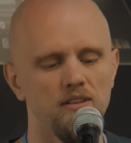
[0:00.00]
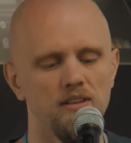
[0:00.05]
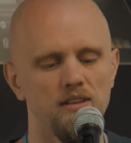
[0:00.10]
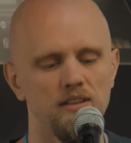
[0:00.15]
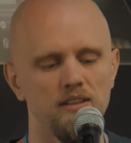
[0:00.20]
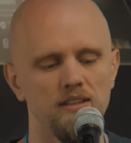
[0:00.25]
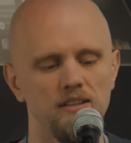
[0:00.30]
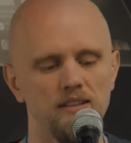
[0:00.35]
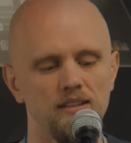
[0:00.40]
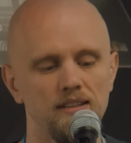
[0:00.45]

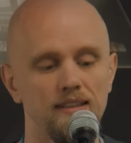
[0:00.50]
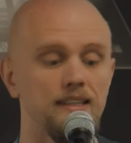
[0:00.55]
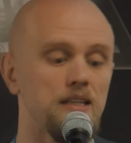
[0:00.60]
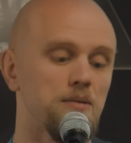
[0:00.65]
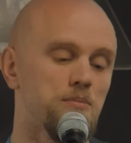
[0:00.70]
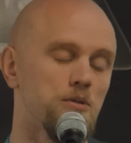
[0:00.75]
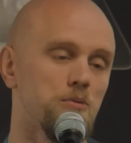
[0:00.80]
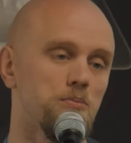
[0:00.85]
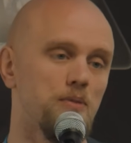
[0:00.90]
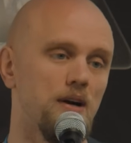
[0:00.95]
the
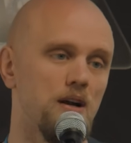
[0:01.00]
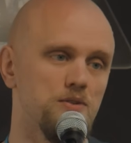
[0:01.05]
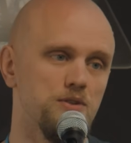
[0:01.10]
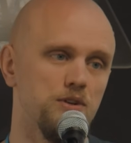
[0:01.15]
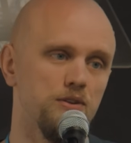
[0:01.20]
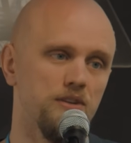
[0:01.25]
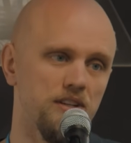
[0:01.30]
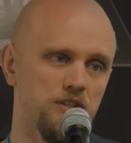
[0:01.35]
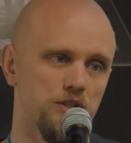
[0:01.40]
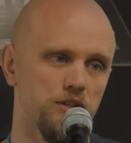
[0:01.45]
Ladybird
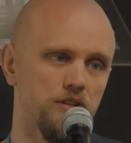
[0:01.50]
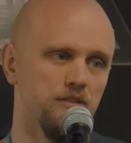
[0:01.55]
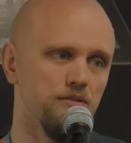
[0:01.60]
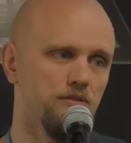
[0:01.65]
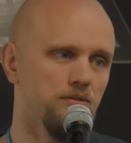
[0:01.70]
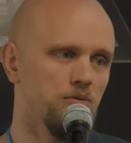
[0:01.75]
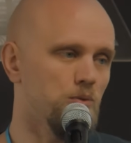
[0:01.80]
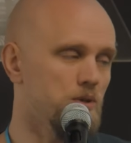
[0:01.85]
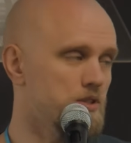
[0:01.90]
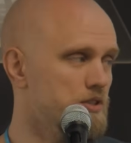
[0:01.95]
Browser
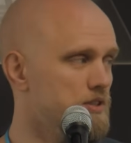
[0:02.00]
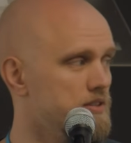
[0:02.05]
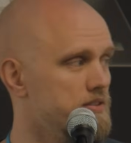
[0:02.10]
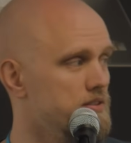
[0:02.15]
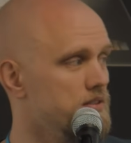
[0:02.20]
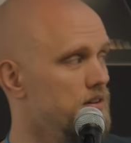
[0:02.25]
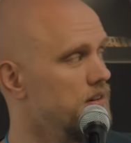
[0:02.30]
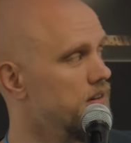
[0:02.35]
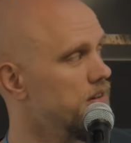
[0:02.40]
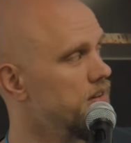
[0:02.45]
Initiative, which
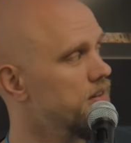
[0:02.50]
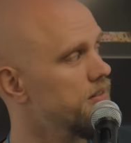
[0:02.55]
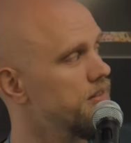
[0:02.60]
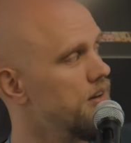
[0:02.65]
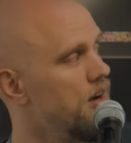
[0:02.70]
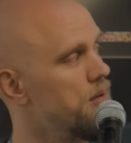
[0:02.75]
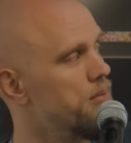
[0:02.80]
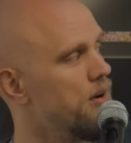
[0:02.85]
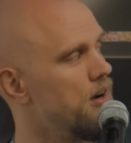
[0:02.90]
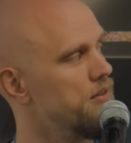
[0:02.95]
is our
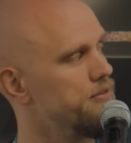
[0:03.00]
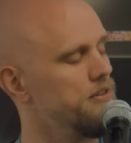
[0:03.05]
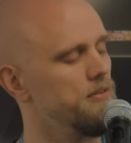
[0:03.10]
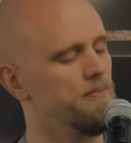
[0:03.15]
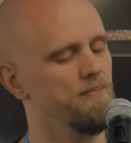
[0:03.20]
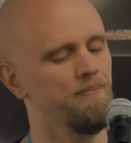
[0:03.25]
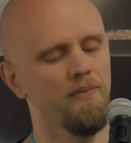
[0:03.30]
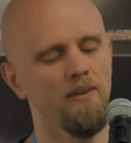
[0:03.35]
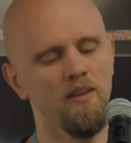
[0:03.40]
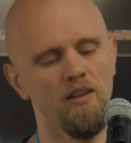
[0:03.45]
nonprofit.
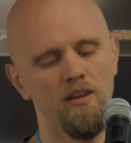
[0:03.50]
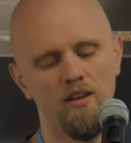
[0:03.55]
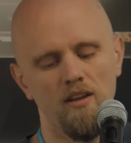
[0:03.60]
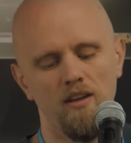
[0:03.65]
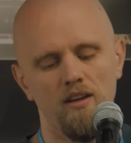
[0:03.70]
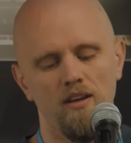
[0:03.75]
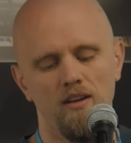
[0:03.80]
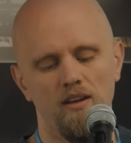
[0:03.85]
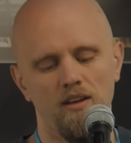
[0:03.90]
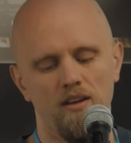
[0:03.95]

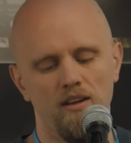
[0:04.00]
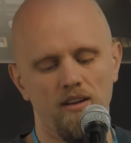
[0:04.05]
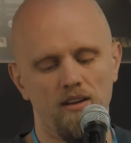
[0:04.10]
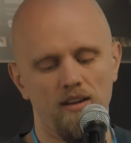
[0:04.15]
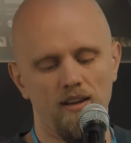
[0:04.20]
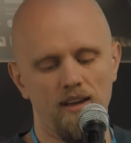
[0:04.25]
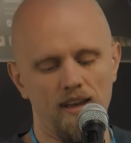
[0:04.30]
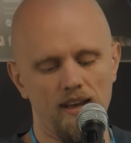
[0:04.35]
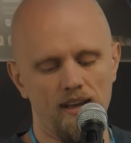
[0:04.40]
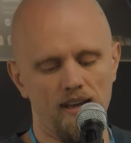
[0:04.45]

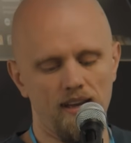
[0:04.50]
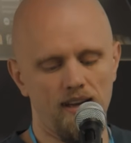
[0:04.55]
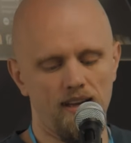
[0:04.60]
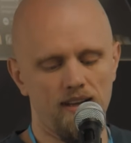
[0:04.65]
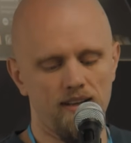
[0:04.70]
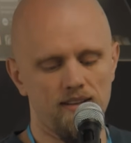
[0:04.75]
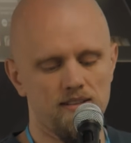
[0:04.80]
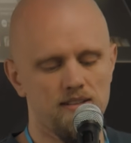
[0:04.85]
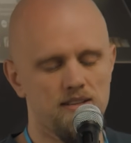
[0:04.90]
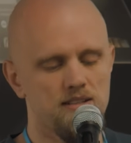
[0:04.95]

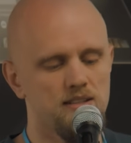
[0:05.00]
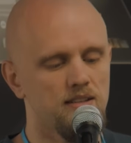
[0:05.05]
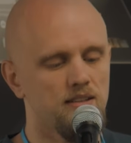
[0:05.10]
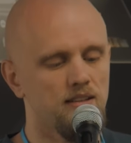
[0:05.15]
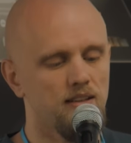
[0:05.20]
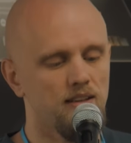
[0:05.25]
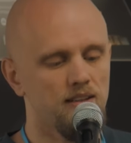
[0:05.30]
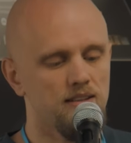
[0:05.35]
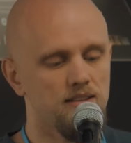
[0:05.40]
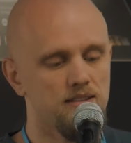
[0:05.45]
And
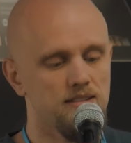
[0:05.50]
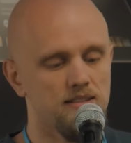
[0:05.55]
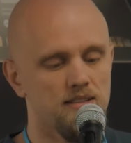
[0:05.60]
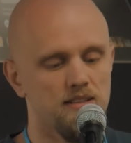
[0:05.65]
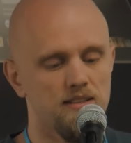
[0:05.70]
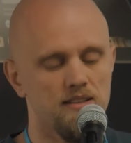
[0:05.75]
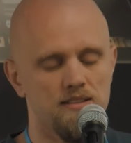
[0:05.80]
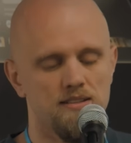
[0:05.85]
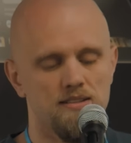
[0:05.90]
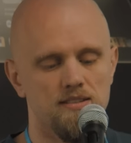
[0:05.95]
this
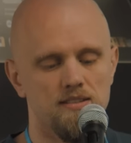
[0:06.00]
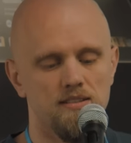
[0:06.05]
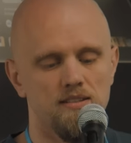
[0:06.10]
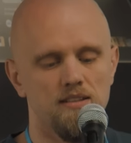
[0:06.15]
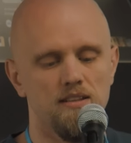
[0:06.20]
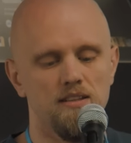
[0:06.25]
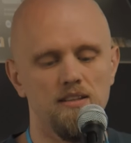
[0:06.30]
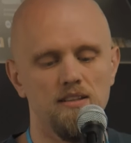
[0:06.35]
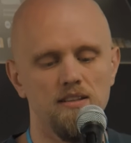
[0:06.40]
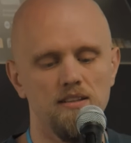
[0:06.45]
is
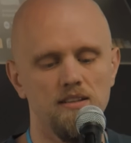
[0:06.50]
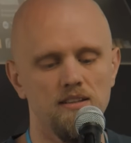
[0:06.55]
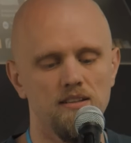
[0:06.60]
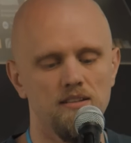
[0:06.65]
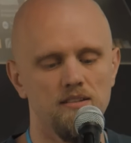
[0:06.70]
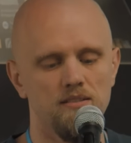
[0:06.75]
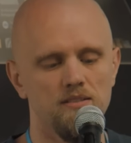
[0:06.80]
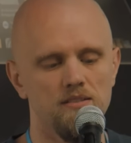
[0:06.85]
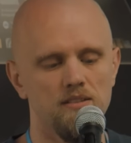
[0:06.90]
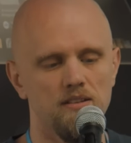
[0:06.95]
the
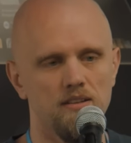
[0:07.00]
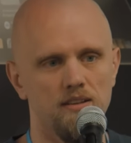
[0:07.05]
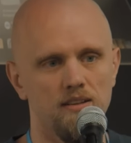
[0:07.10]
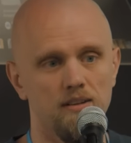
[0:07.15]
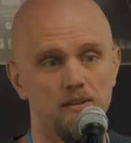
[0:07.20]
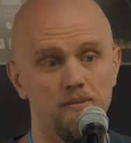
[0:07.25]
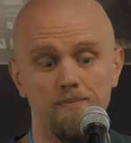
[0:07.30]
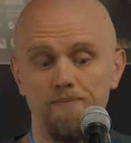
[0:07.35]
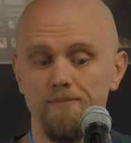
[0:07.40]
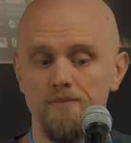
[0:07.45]

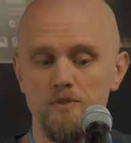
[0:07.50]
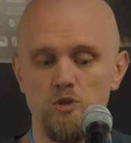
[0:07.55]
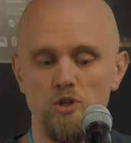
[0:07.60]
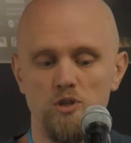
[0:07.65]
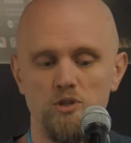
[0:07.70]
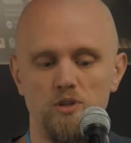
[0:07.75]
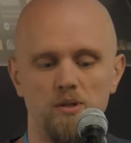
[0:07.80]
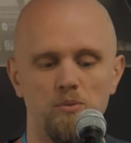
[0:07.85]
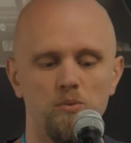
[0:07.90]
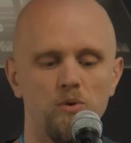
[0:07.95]

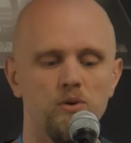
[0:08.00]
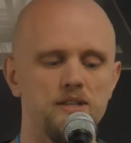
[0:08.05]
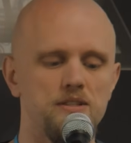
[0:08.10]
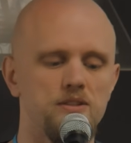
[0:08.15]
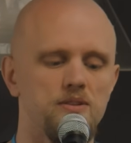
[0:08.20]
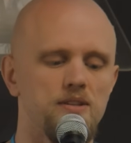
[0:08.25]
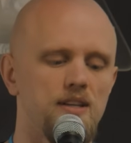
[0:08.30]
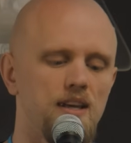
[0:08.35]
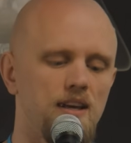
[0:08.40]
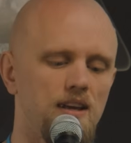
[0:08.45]
structure that we're in
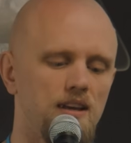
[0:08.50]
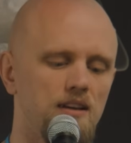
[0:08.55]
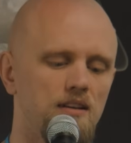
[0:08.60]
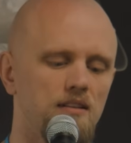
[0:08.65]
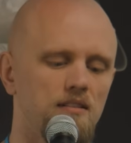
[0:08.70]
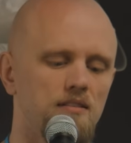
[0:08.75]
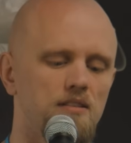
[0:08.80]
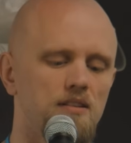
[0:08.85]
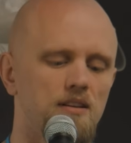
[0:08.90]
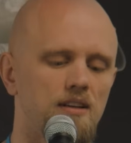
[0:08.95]

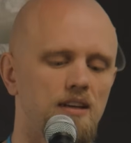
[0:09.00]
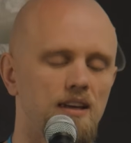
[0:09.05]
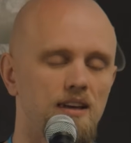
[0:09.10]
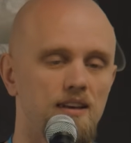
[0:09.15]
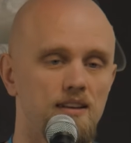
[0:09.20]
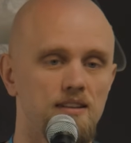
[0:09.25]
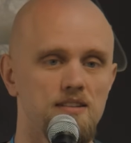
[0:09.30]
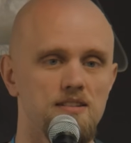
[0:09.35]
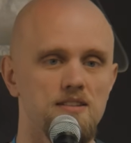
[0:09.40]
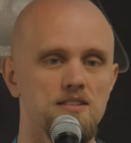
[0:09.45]
today.
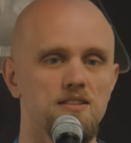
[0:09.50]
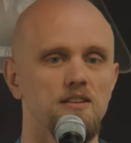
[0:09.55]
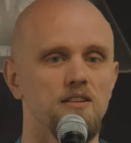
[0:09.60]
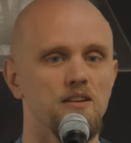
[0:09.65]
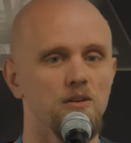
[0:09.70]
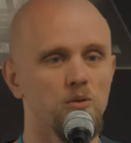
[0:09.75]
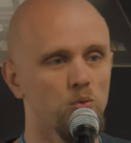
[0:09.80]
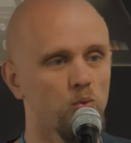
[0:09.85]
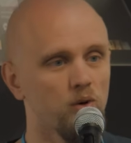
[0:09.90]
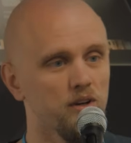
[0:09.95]
And
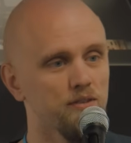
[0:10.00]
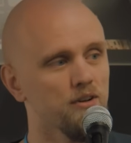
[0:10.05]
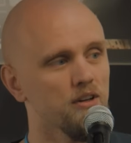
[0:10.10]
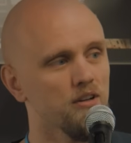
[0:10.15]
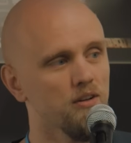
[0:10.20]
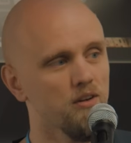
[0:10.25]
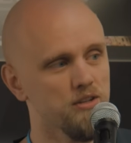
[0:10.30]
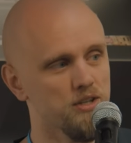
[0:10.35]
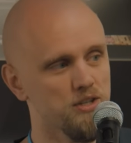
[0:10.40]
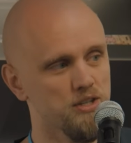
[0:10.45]
one of our
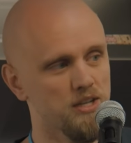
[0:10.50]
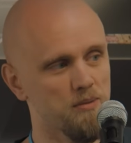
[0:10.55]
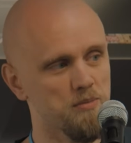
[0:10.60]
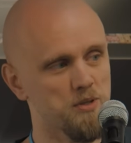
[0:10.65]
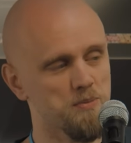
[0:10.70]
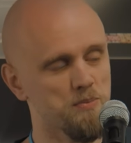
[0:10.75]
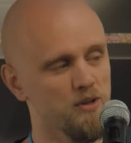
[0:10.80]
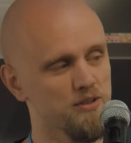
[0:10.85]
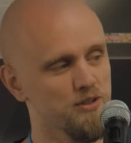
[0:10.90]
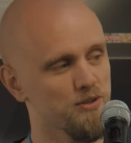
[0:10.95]
largest time
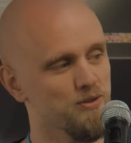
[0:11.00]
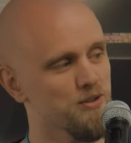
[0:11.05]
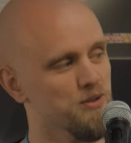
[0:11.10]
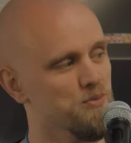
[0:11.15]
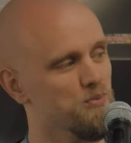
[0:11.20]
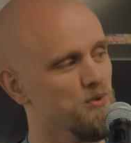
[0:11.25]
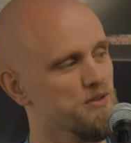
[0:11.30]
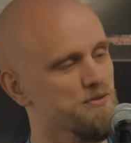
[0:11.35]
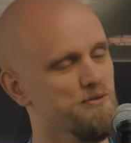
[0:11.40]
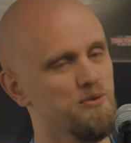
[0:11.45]

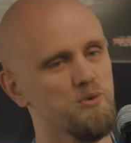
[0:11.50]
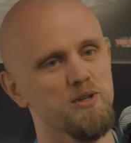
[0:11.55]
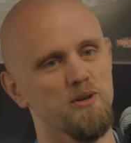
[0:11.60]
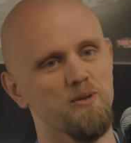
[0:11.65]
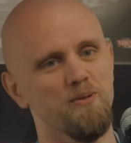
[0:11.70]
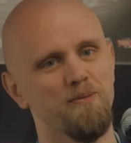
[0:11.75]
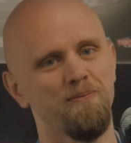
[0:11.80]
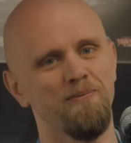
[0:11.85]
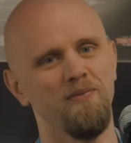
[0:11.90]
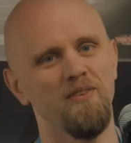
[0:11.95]
sponsors was
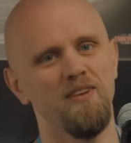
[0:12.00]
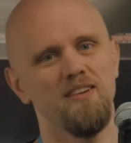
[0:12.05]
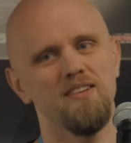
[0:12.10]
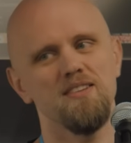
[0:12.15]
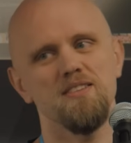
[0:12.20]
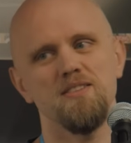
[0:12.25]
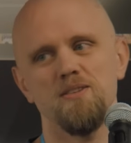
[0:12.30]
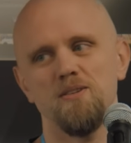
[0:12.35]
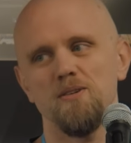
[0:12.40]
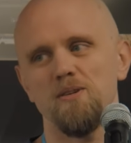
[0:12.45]
FUTO.
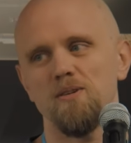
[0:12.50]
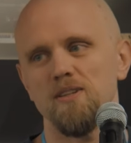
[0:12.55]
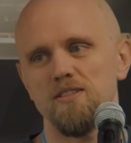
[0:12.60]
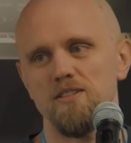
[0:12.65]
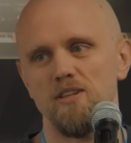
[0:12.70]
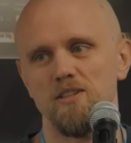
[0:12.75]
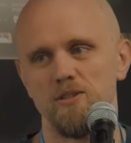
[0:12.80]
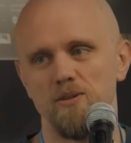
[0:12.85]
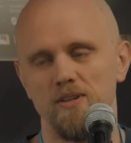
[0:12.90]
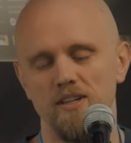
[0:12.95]
So I
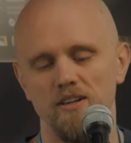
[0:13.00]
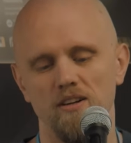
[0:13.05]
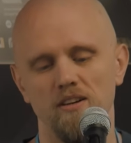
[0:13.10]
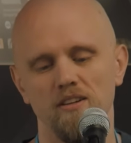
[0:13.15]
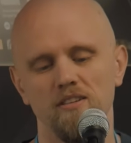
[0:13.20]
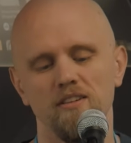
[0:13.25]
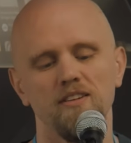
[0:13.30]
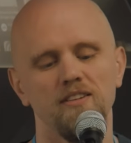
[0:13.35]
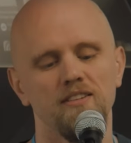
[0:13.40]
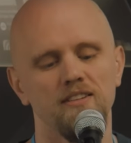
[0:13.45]
talked to
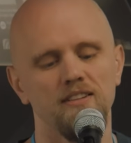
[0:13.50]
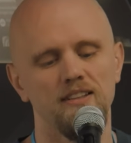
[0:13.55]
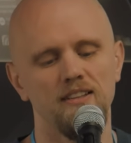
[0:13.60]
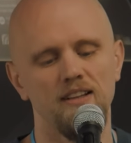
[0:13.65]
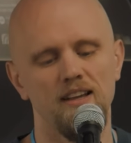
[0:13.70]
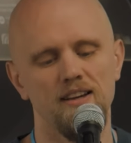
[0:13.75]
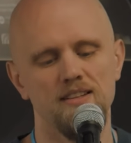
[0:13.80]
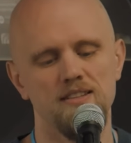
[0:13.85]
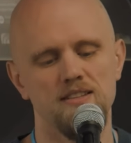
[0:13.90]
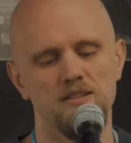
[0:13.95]
Aaron. He
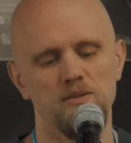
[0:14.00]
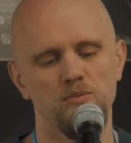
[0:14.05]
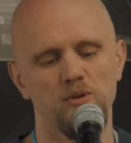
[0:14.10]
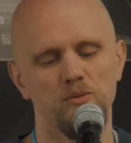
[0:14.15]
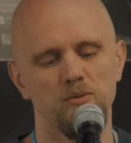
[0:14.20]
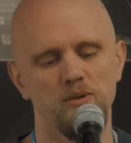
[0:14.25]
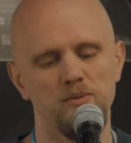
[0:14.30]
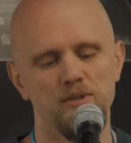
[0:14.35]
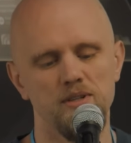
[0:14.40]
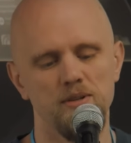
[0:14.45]
liked
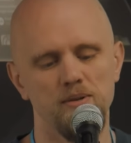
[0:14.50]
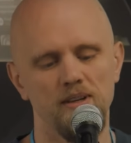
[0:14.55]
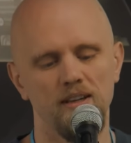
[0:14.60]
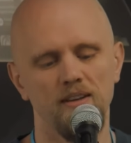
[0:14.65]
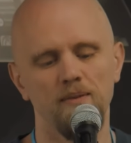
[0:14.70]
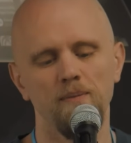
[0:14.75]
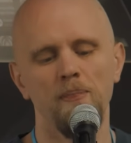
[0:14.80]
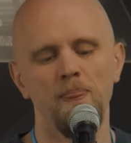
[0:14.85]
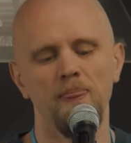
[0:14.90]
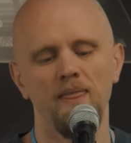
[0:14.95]
what we were doing.